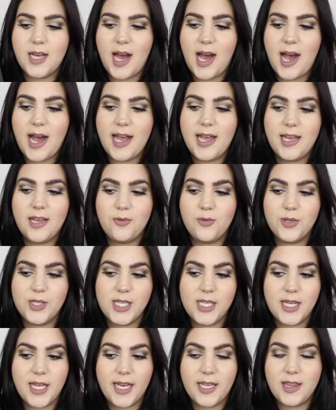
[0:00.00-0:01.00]
I
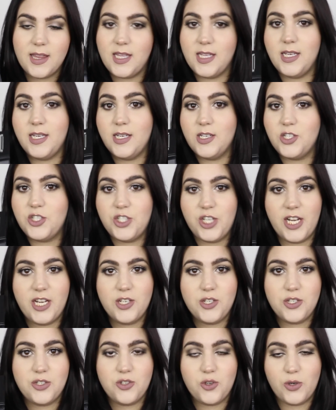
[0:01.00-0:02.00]
really like the
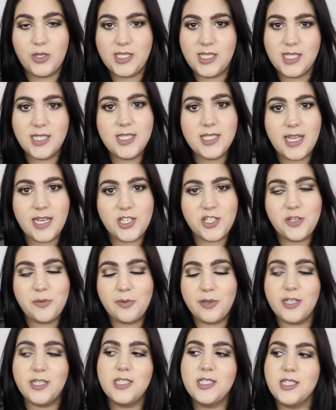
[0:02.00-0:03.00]
shade choices that she
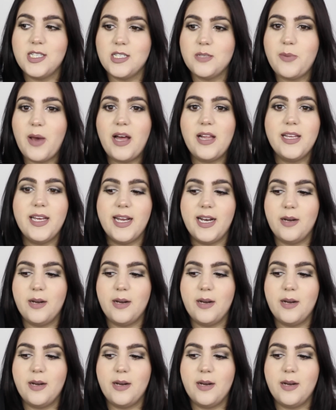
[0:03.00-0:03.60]
put into this palette,